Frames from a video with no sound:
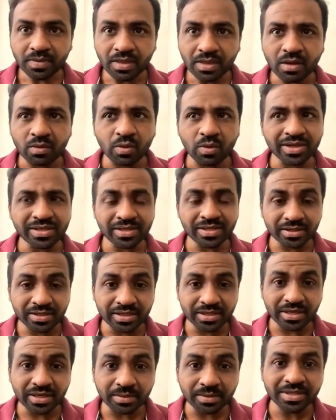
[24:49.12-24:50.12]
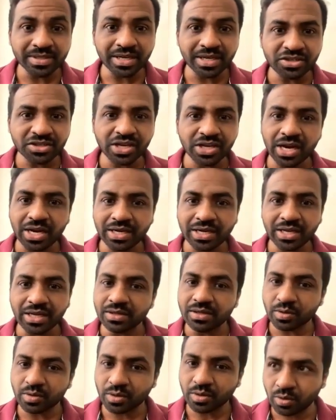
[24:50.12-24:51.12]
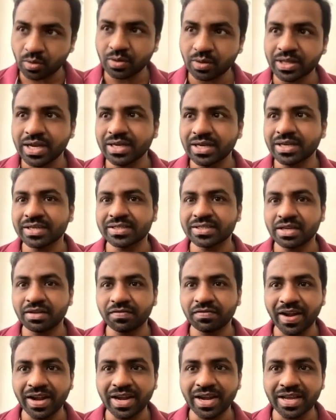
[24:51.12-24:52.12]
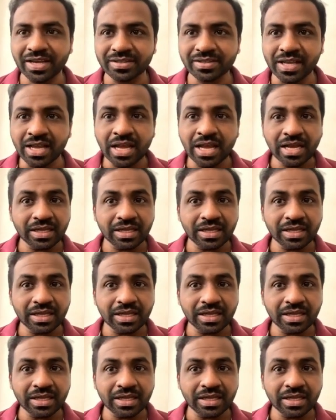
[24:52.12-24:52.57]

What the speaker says: what is the circumstantiality? So you know that it is defined as